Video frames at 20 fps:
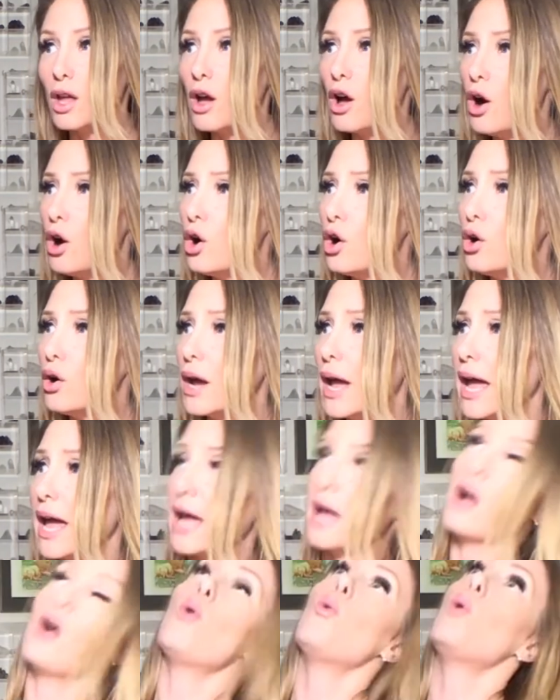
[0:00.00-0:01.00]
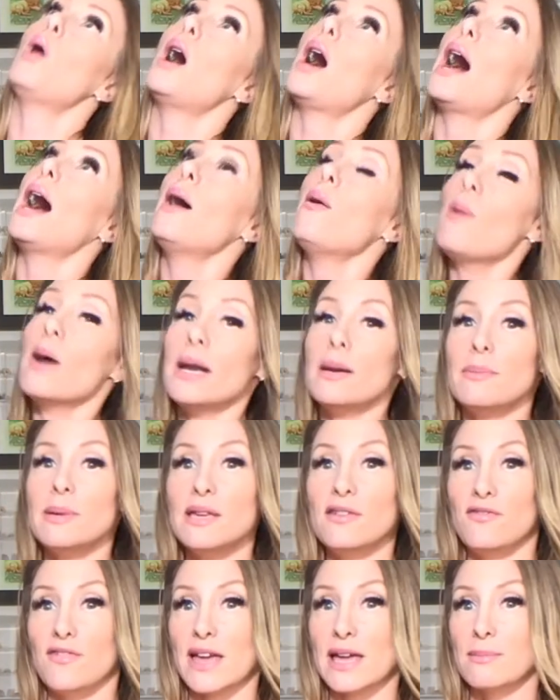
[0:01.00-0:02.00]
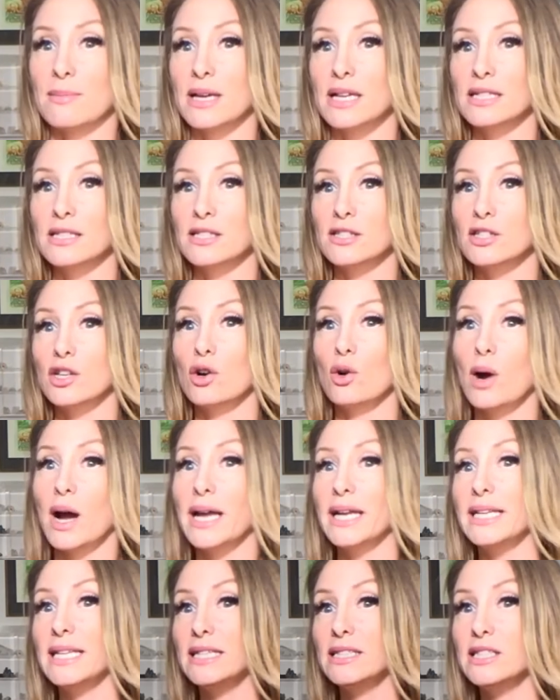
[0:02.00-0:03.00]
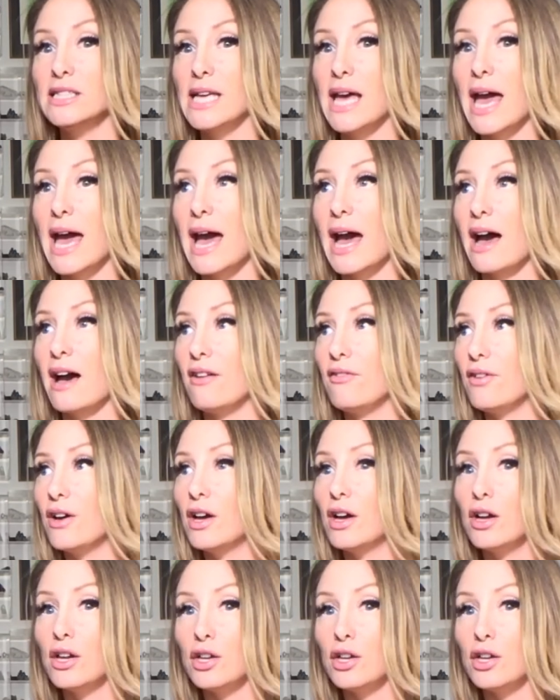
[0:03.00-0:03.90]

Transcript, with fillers: okay, well, I want to be famous, so I need to have,